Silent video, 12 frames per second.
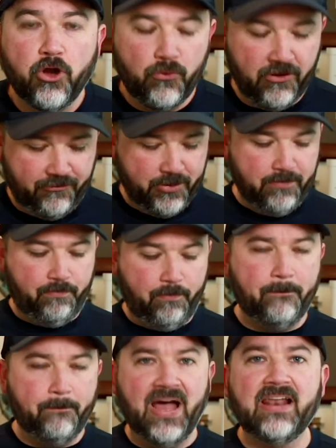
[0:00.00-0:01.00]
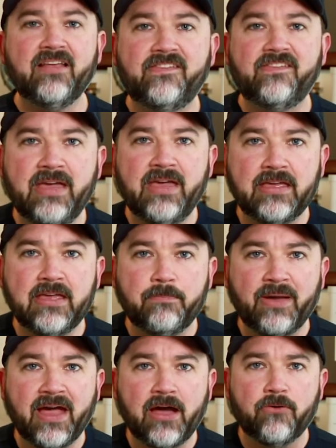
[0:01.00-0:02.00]
We've put policy-making
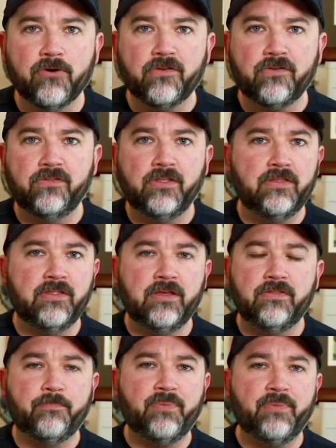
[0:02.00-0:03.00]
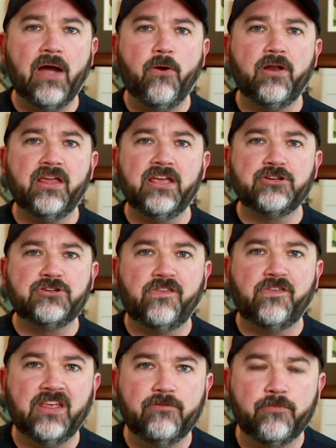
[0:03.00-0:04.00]
powers, the power to issue
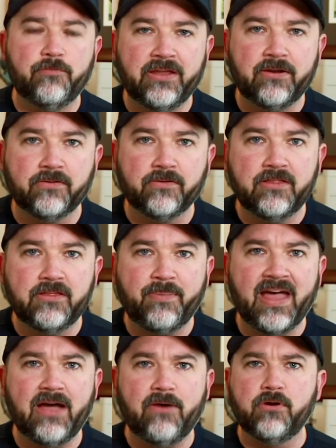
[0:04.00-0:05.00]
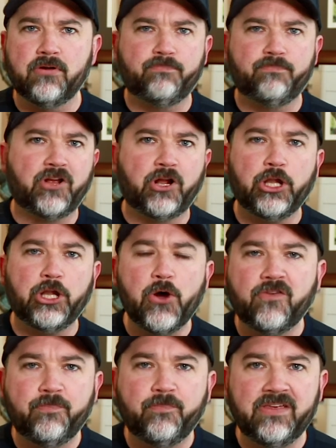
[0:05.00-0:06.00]
civil penalty, the power to
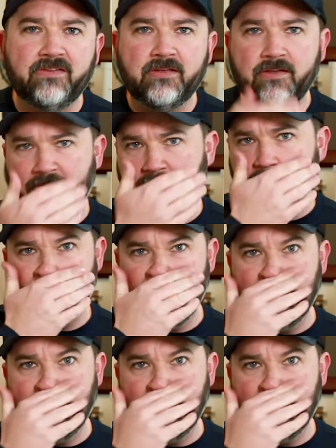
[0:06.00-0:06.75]
close business,